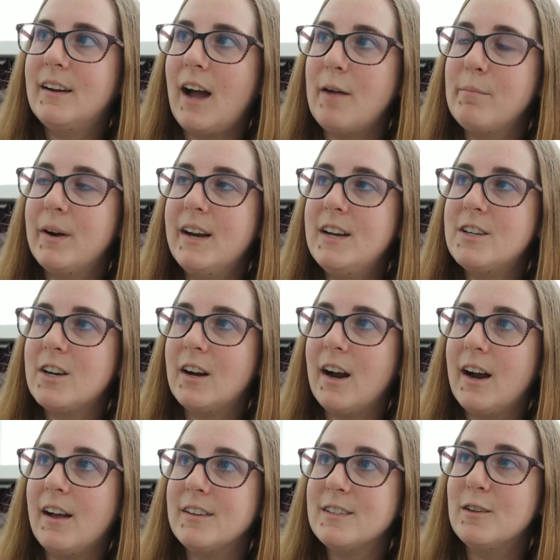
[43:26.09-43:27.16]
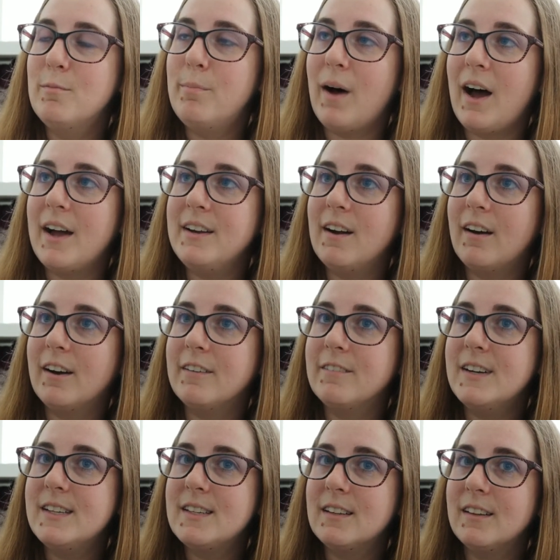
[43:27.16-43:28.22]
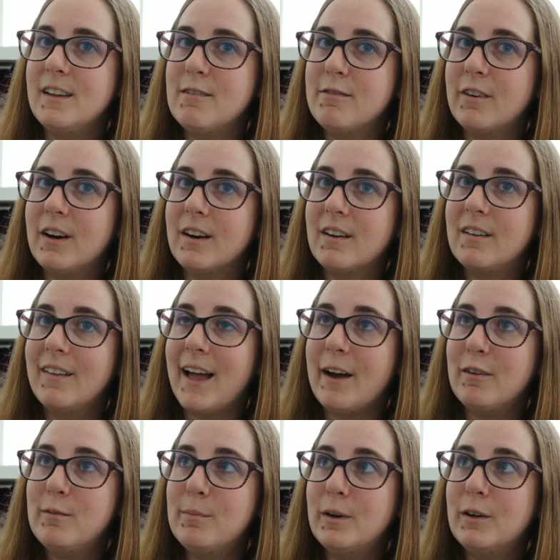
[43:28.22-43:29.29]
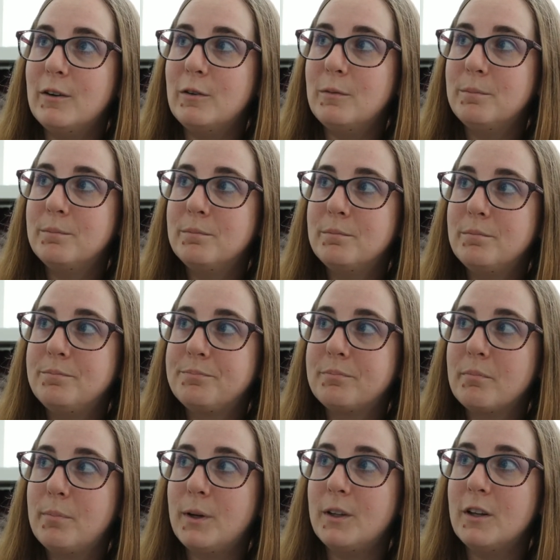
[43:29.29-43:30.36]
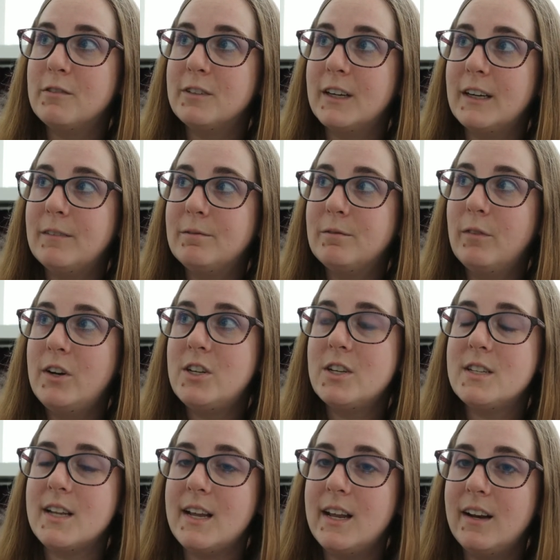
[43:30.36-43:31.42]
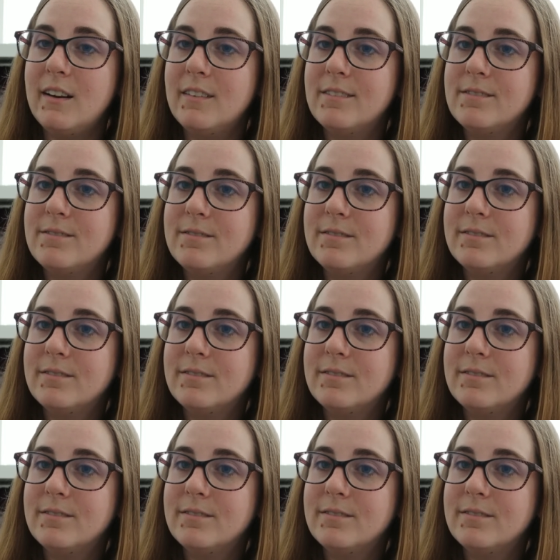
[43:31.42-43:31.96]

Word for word: I'm pretty sure I also bought yarn recently for a cloud bow pullover, which is in